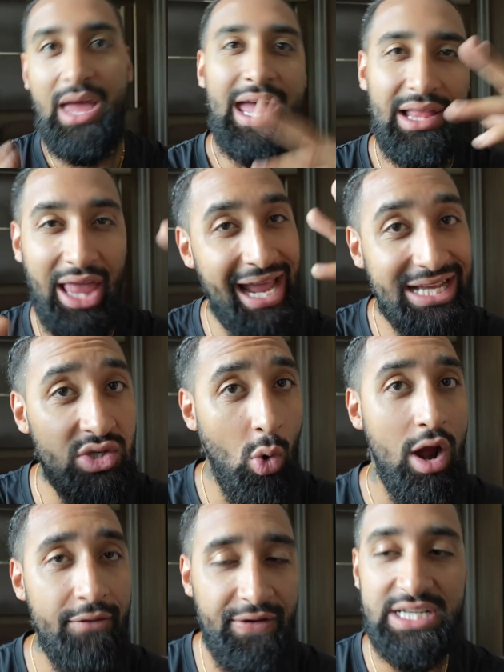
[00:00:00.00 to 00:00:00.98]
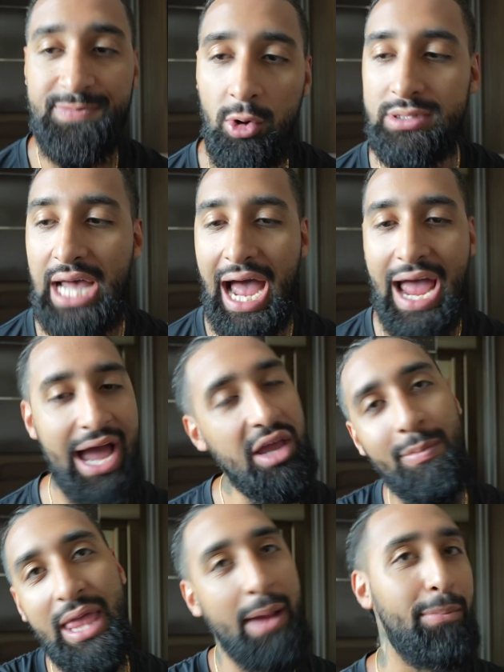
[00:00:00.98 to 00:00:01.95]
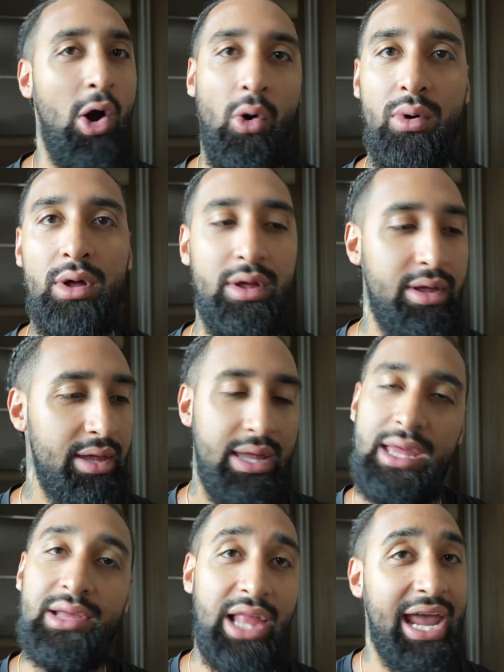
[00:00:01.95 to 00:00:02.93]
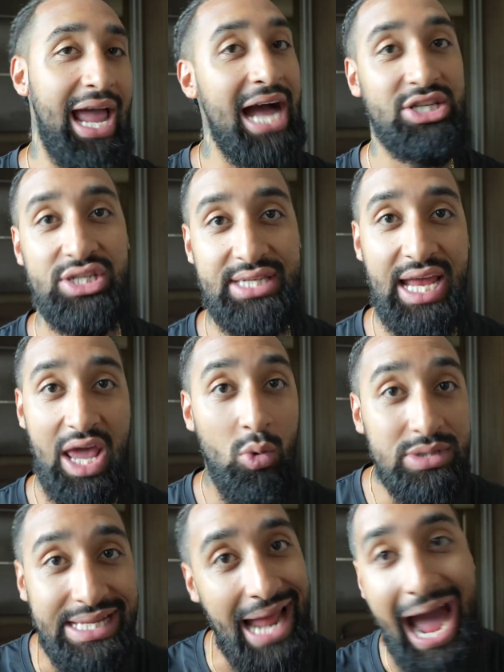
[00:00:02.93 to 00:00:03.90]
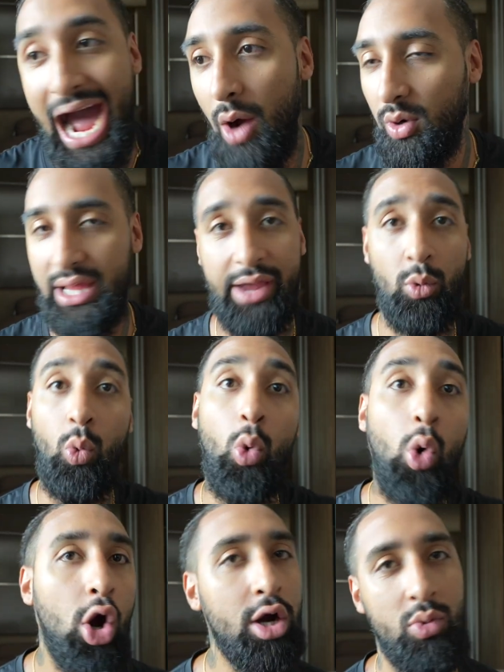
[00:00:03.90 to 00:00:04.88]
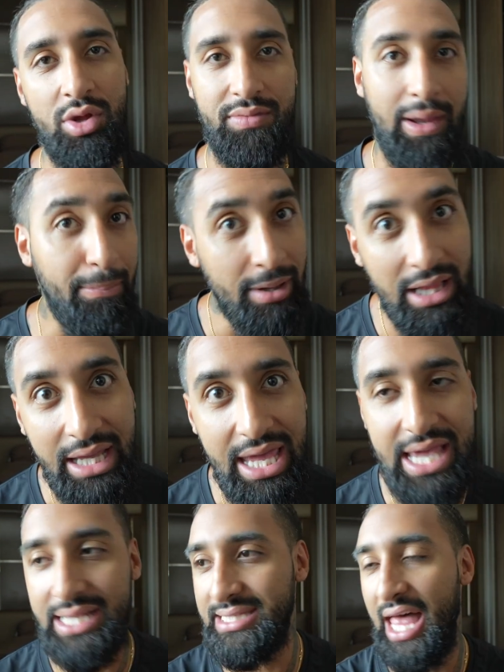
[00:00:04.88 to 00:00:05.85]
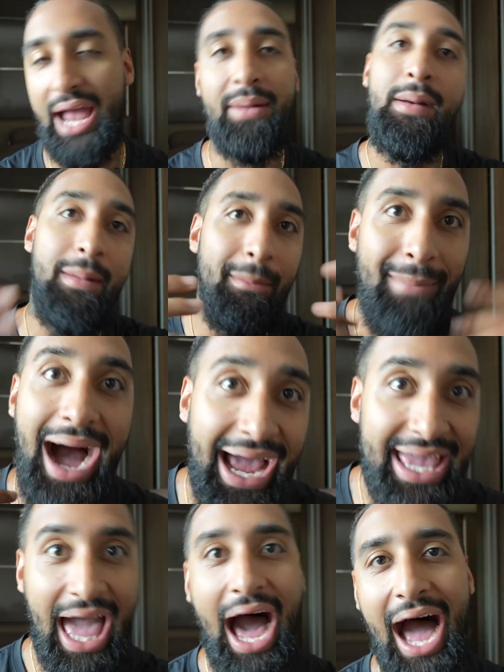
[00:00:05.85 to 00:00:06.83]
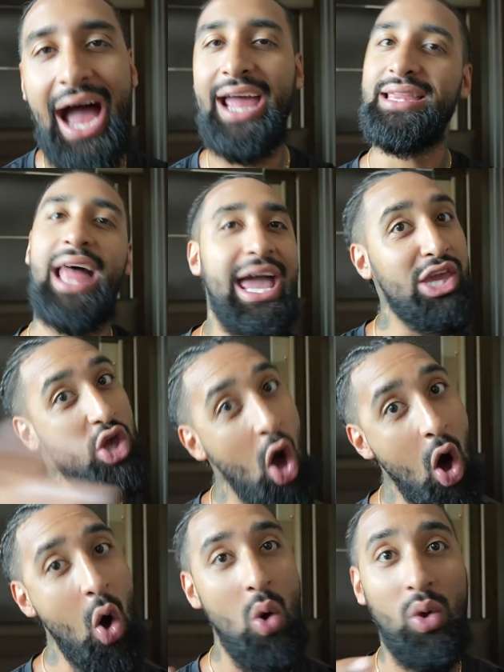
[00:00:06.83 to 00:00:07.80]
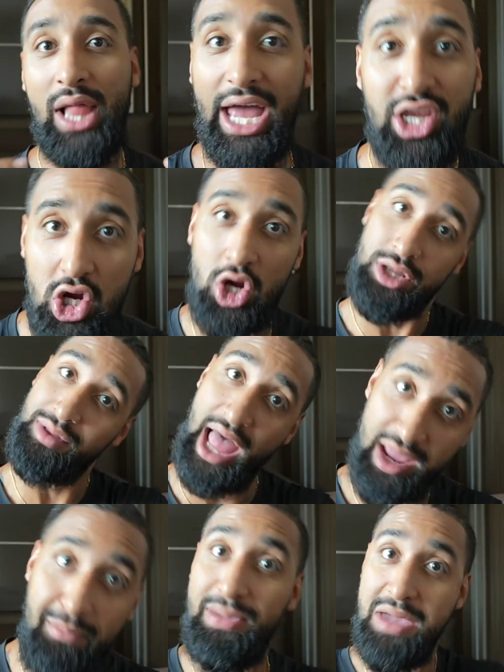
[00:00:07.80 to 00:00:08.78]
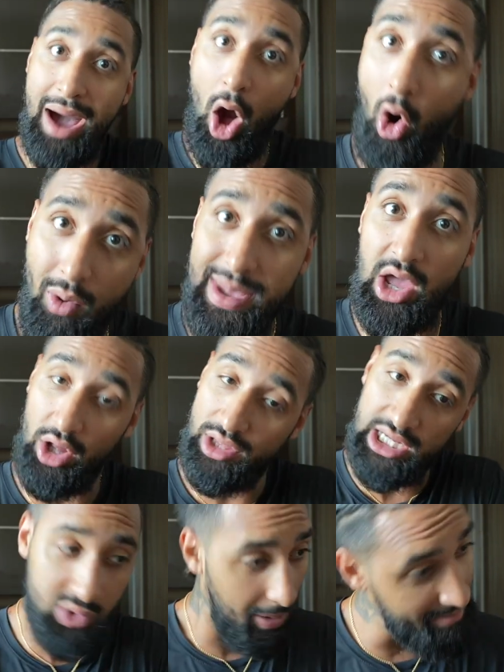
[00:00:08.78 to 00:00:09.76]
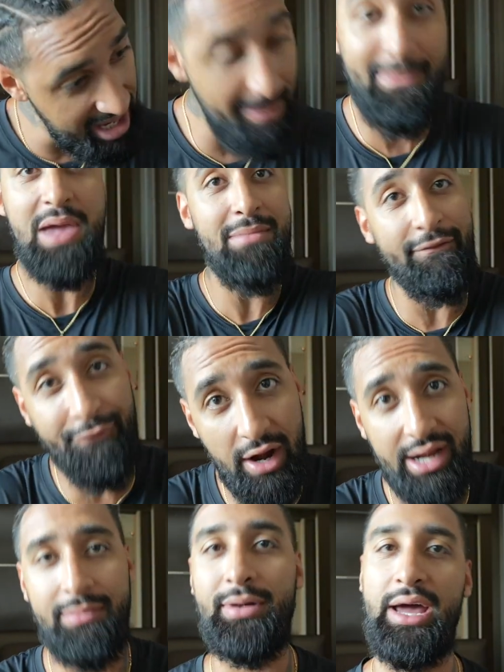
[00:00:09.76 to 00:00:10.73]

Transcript: I swear if I spoke Thai, I could be like, bro, like I just did it. It was an hour. Like work with me, please. Like my guy, like, yo, like you're like, be my homie on this one. Be my friend.